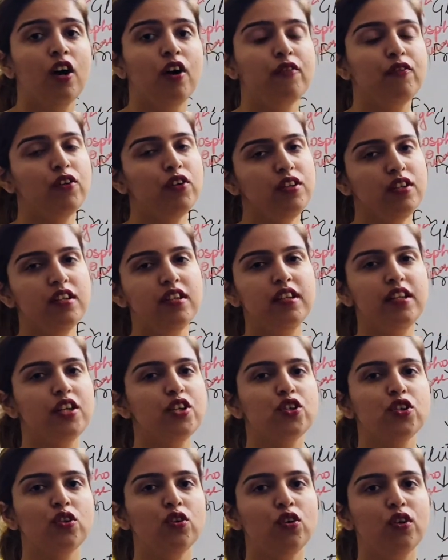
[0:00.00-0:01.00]
For the
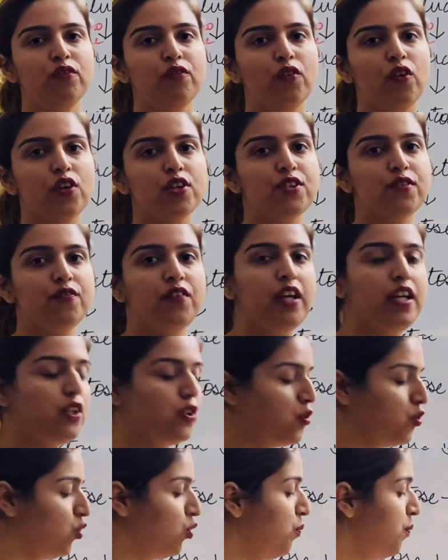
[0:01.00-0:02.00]
addition of phosphate
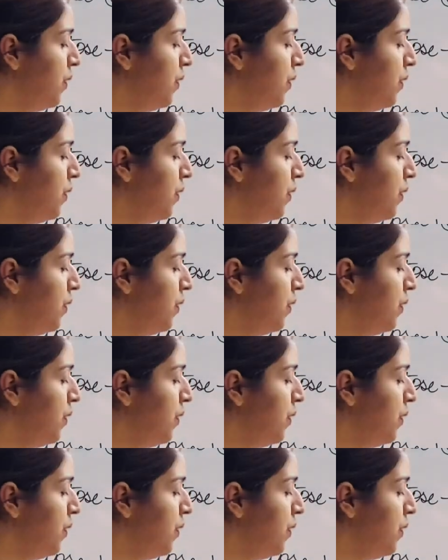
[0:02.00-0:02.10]
group,